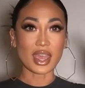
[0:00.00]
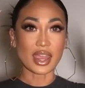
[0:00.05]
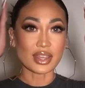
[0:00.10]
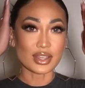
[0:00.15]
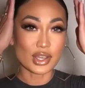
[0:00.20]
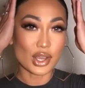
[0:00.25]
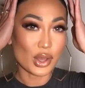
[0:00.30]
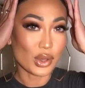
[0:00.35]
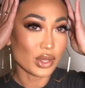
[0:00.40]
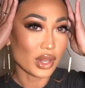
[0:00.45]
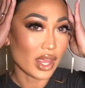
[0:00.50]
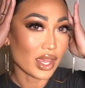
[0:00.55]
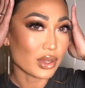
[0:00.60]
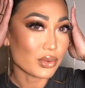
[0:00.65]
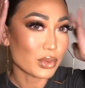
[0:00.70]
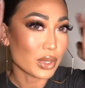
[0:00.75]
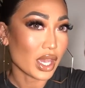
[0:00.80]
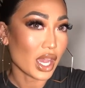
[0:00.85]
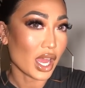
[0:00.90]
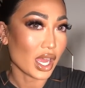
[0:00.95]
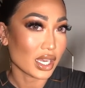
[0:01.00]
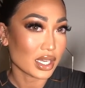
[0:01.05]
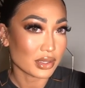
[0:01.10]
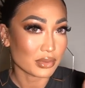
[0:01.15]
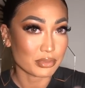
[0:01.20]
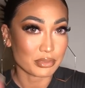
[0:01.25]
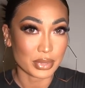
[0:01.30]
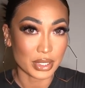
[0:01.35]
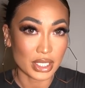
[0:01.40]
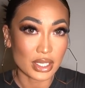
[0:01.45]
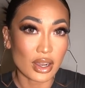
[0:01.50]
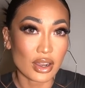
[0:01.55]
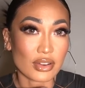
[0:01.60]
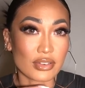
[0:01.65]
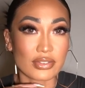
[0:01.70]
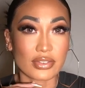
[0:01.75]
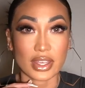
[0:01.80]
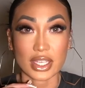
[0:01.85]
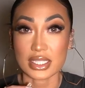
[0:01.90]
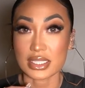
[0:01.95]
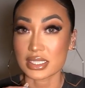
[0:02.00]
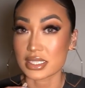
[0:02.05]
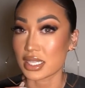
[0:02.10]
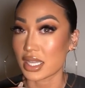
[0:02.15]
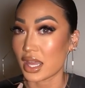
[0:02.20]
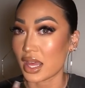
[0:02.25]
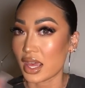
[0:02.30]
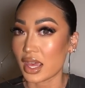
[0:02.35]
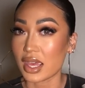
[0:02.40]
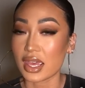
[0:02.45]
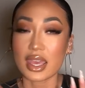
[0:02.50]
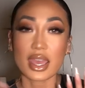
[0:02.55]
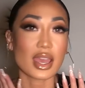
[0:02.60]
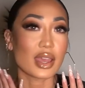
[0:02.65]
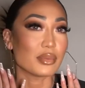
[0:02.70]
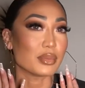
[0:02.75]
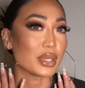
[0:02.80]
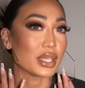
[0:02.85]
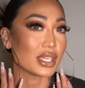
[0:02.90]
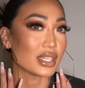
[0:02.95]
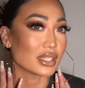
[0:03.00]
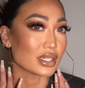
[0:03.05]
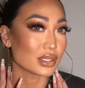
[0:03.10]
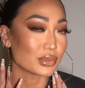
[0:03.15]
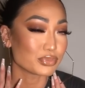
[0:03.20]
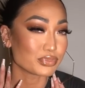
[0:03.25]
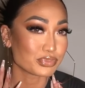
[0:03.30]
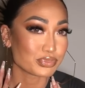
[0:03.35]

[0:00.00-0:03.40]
I know like we kind of beat our face today. I mean,